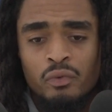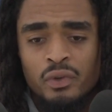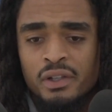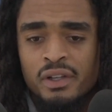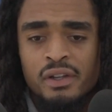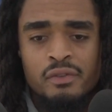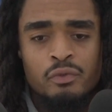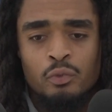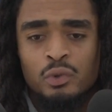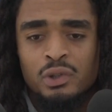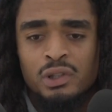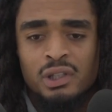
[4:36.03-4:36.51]

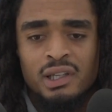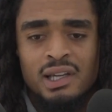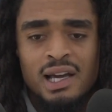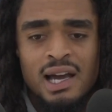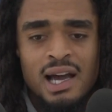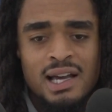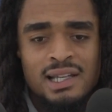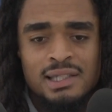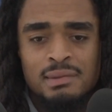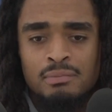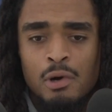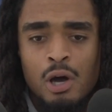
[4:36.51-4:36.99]
Even with the
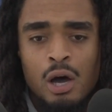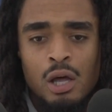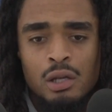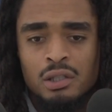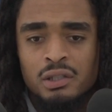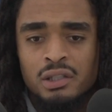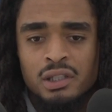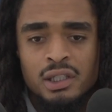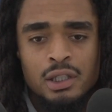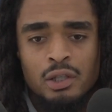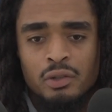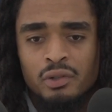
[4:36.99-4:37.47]
guys, Maul
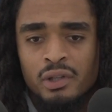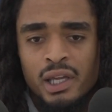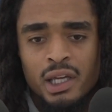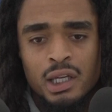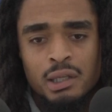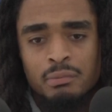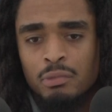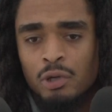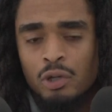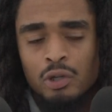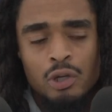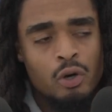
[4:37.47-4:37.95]
and Nino, they
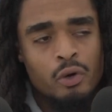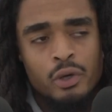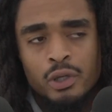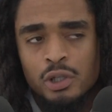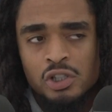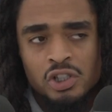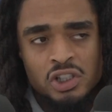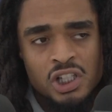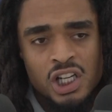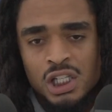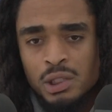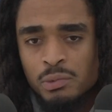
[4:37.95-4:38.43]
can both go
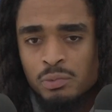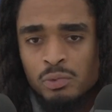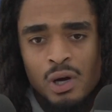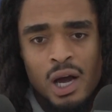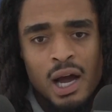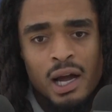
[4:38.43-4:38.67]
interchangeable.